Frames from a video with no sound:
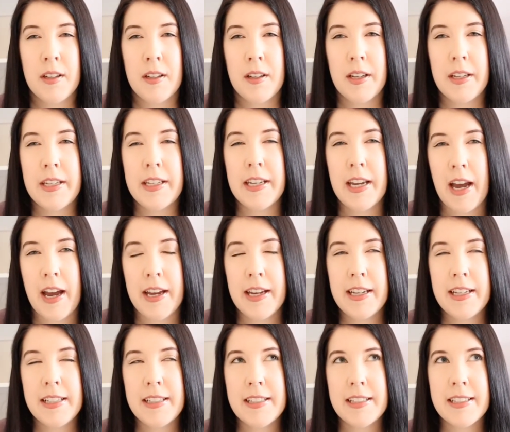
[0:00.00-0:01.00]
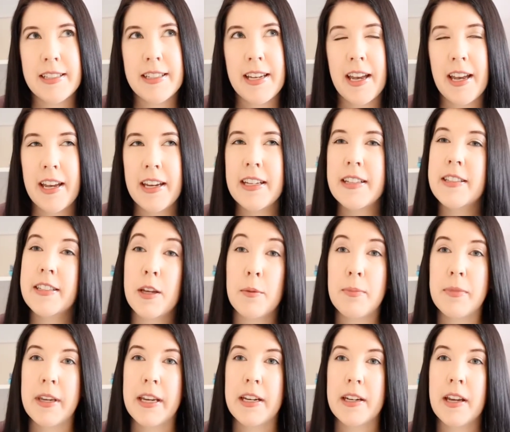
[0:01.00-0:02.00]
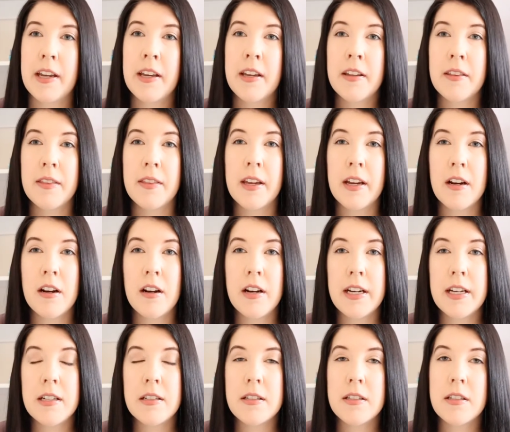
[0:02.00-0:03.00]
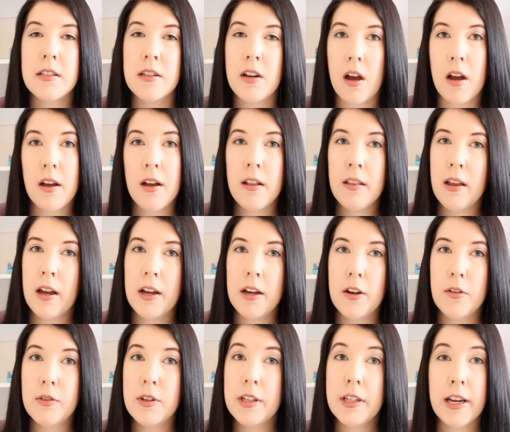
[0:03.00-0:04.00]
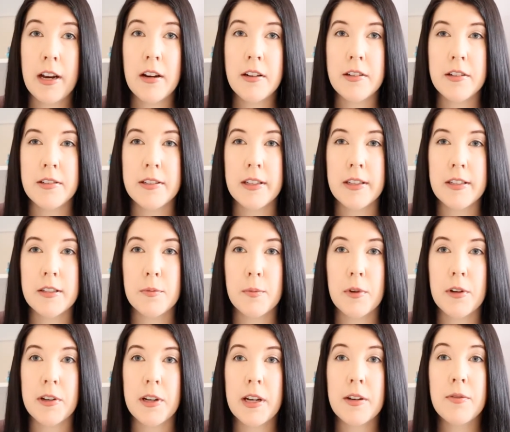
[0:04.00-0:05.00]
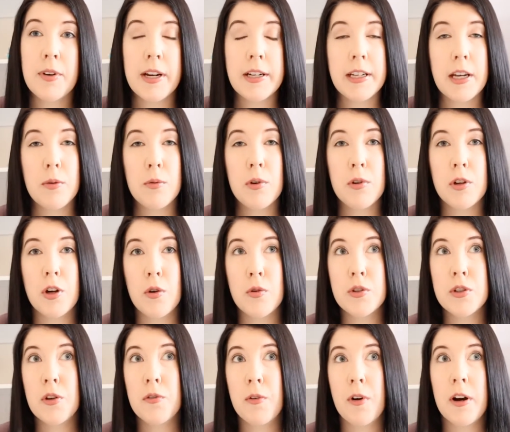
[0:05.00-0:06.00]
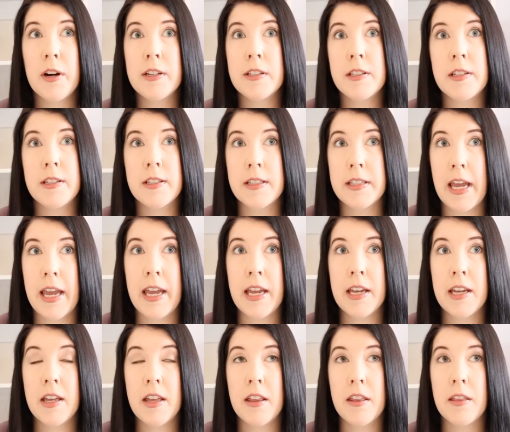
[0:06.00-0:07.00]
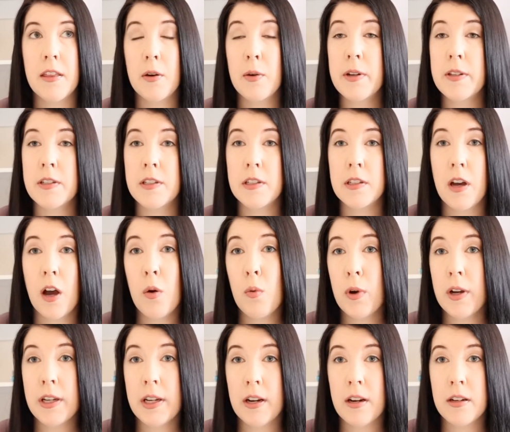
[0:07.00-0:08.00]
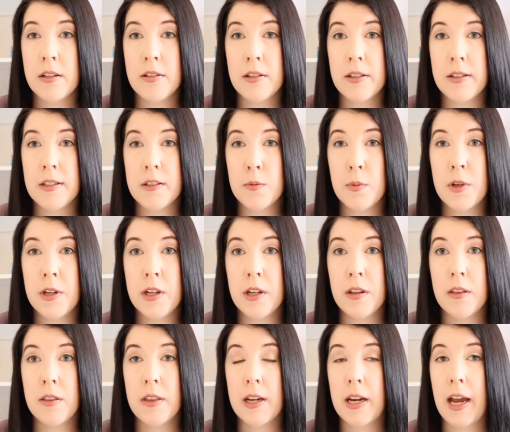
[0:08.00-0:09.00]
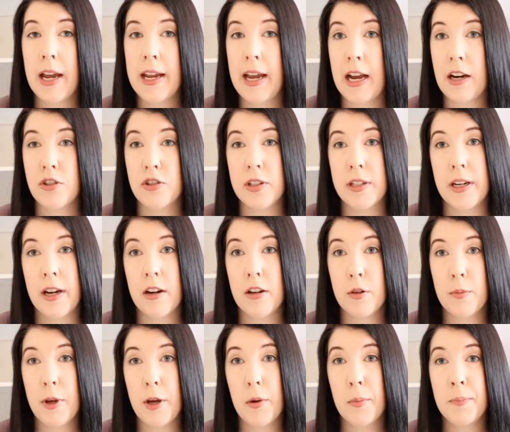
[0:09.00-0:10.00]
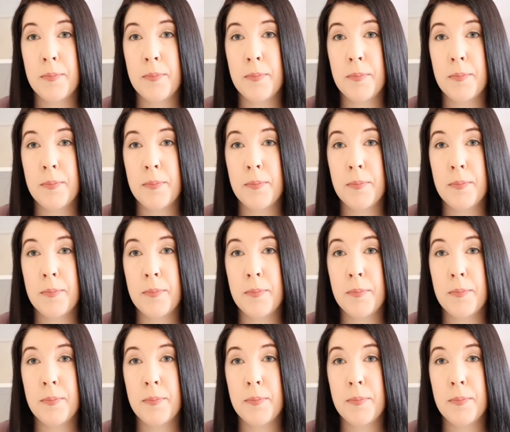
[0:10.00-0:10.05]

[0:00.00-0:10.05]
yeah, it's something. There is not a lot of good characters in this book. In fact, I will go so far as to say there is not one character in this book that I actually cared about.